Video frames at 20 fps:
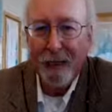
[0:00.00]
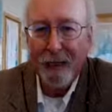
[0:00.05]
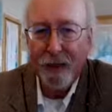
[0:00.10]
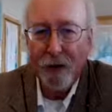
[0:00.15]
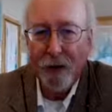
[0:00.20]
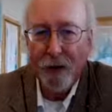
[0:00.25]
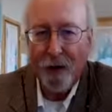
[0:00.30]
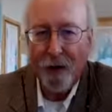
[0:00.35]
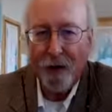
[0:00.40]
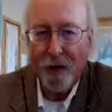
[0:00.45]

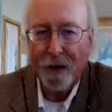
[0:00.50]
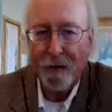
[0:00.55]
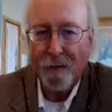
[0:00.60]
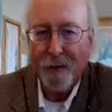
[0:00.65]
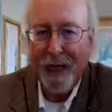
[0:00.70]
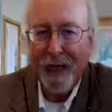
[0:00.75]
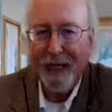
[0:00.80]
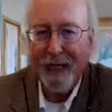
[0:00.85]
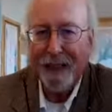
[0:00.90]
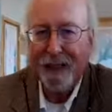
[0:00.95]
occurrence
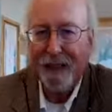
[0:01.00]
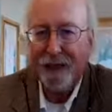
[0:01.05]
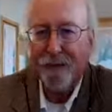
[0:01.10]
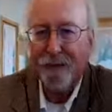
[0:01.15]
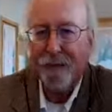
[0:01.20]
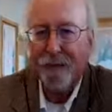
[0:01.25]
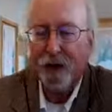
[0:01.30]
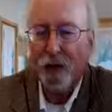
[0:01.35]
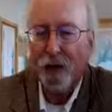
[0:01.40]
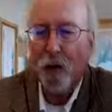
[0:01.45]
based
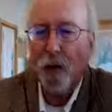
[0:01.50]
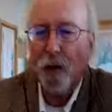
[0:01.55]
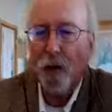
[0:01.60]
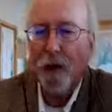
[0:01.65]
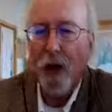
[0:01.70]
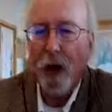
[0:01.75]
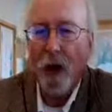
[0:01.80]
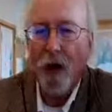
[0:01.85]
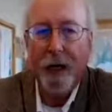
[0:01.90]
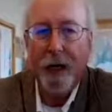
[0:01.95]

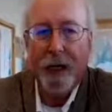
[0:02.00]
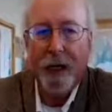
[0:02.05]
solely on